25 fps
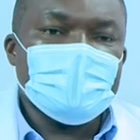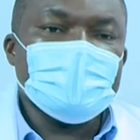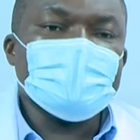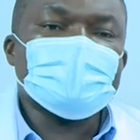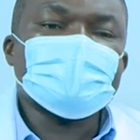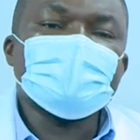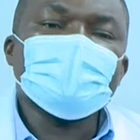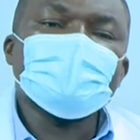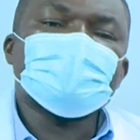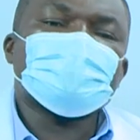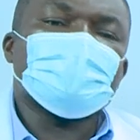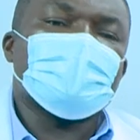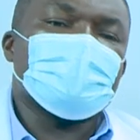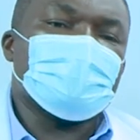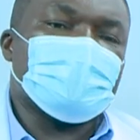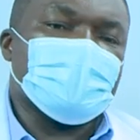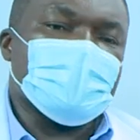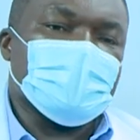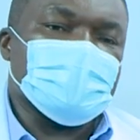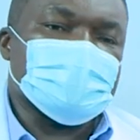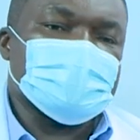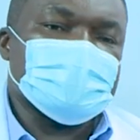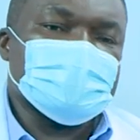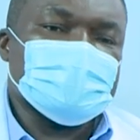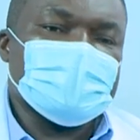It is
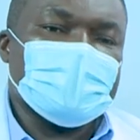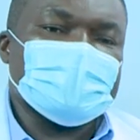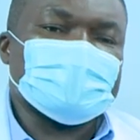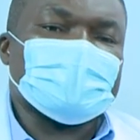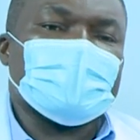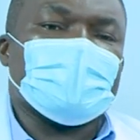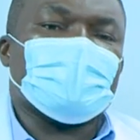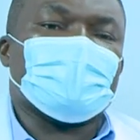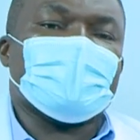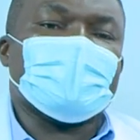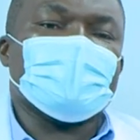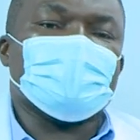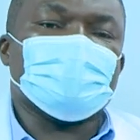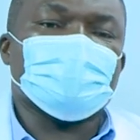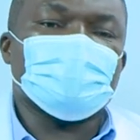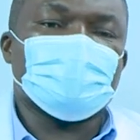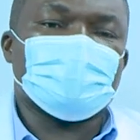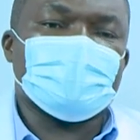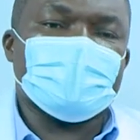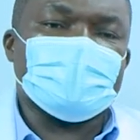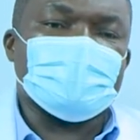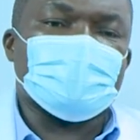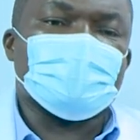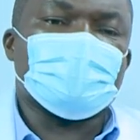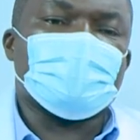obvious that our
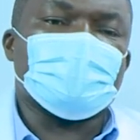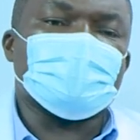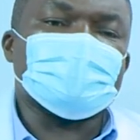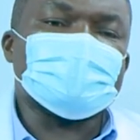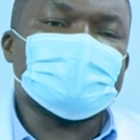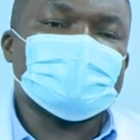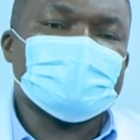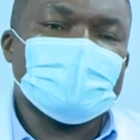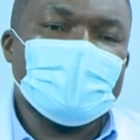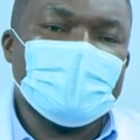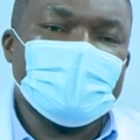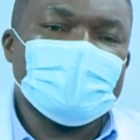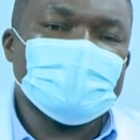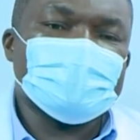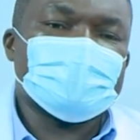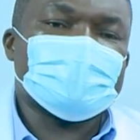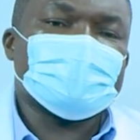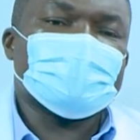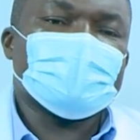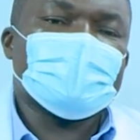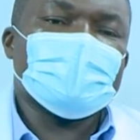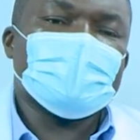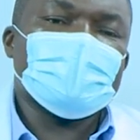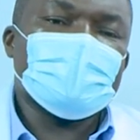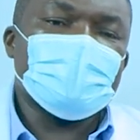urine
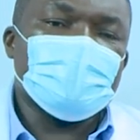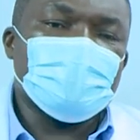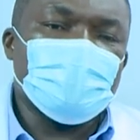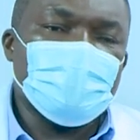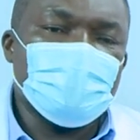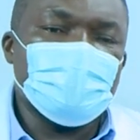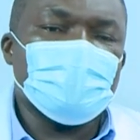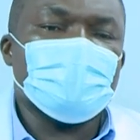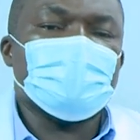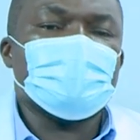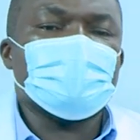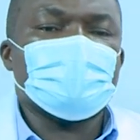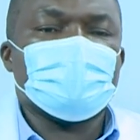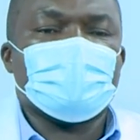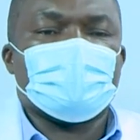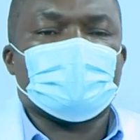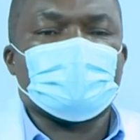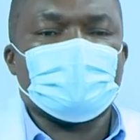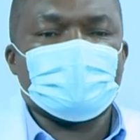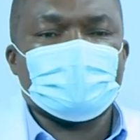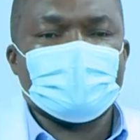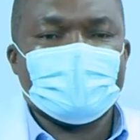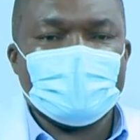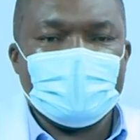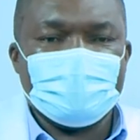contains a whole
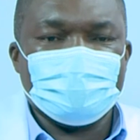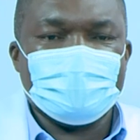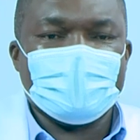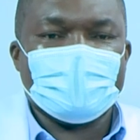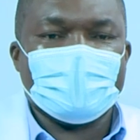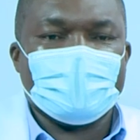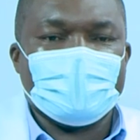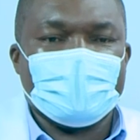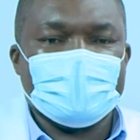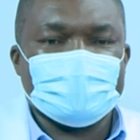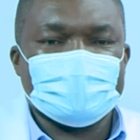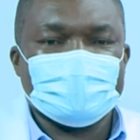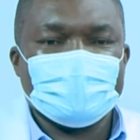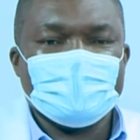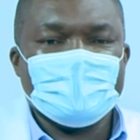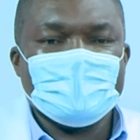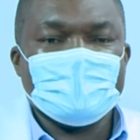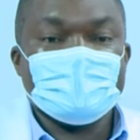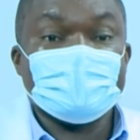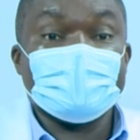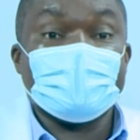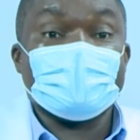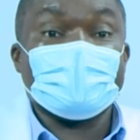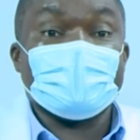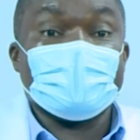lot of chemicals
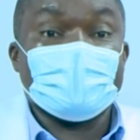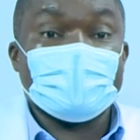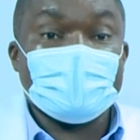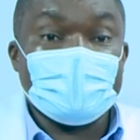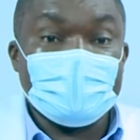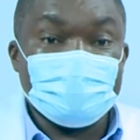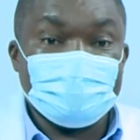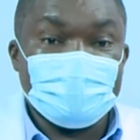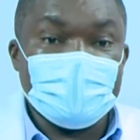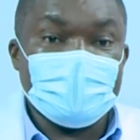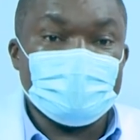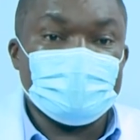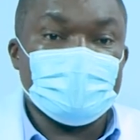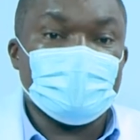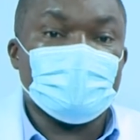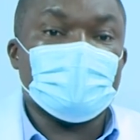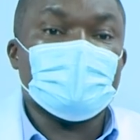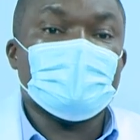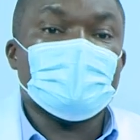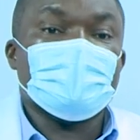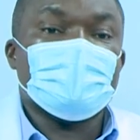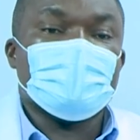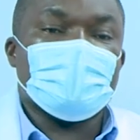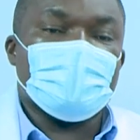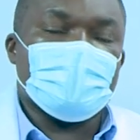that are
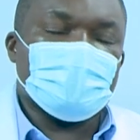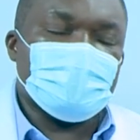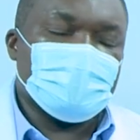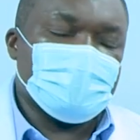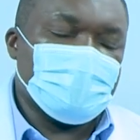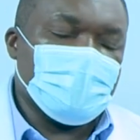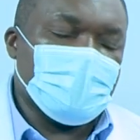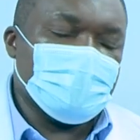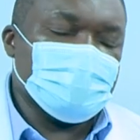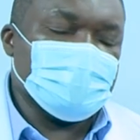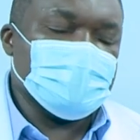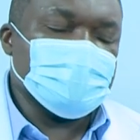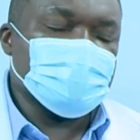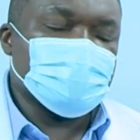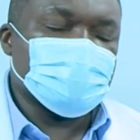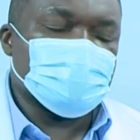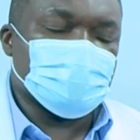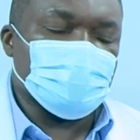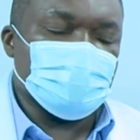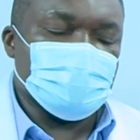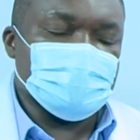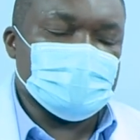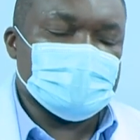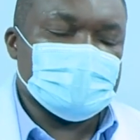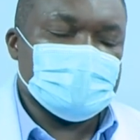capable of forming
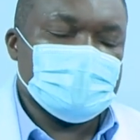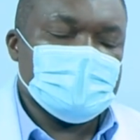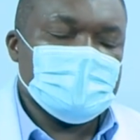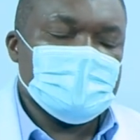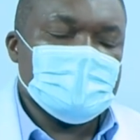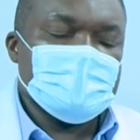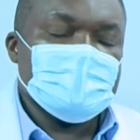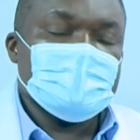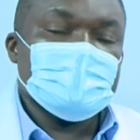stones.